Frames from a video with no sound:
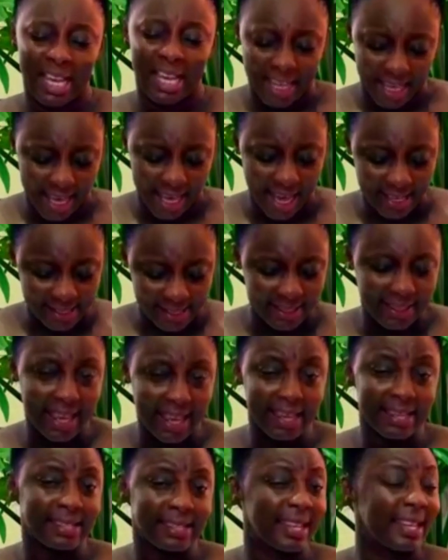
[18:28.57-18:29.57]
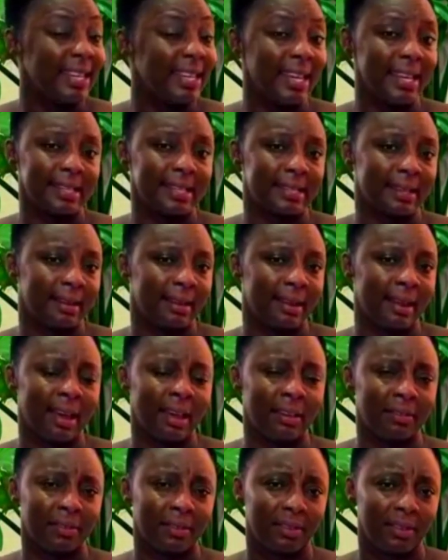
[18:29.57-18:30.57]
He has things he needs in
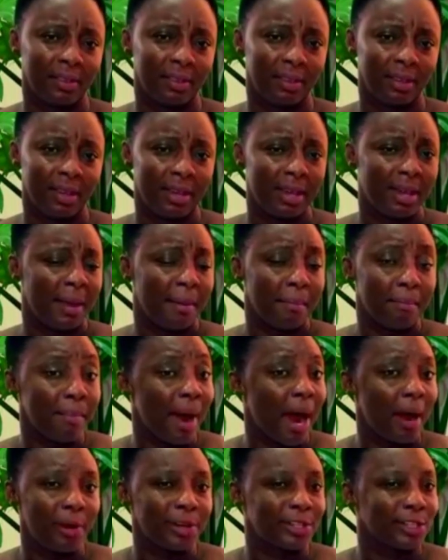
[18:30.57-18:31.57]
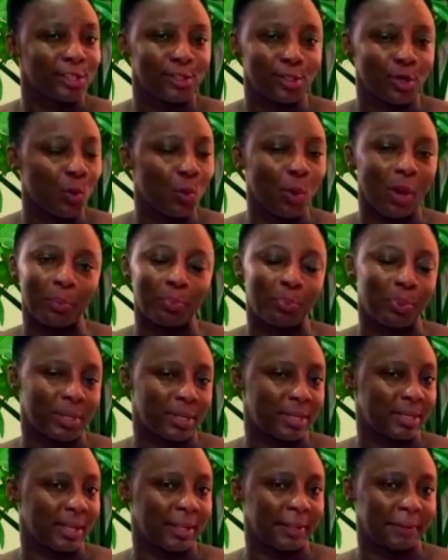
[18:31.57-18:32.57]
life. Marriage is not one
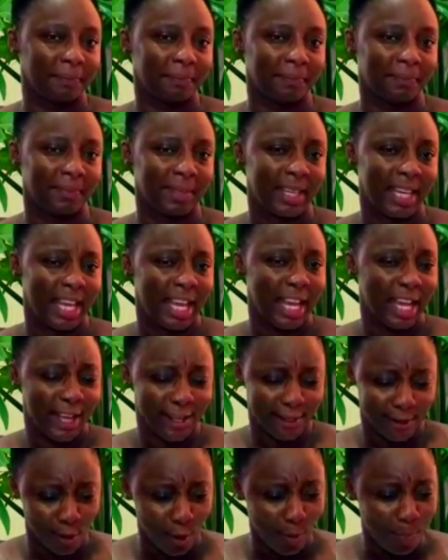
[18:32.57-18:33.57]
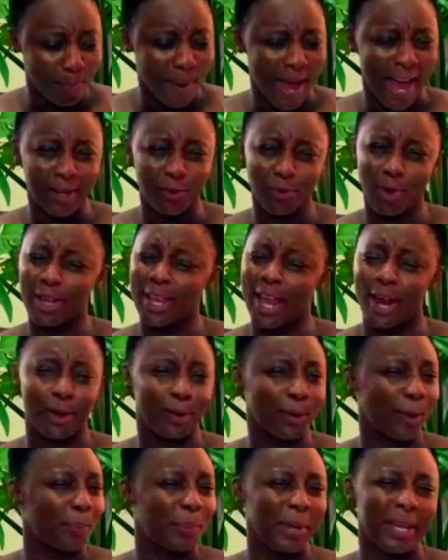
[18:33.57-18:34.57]
person. It's so bad when you're
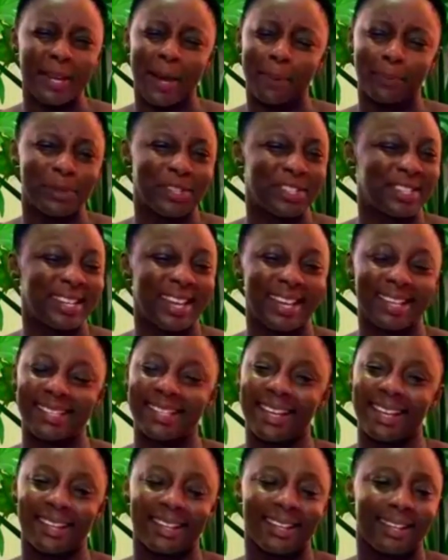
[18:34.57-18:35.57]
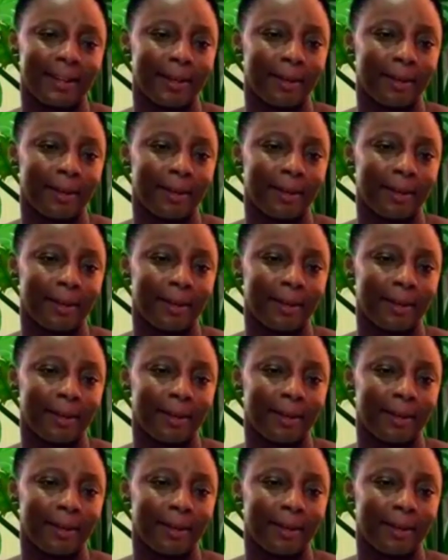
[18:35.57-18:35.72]
not being appreciated.